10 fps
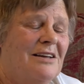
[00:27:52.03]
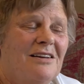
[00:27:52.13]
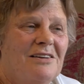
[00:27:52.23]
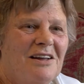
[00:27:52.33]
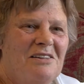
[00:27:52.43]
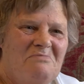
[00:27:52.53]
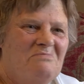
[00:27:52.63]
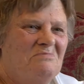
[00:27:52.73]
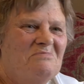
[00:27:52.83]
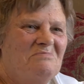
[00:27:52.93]
I
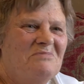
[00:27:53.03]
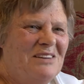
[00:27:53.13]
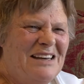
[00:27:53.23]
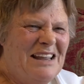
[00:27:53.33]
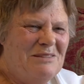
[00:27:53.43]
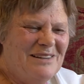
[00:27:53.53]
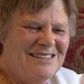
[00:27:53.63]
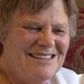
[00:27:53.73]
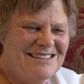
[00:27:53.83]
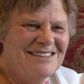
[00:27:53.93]
like the
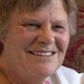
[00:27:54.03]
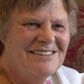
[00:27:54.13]
buses.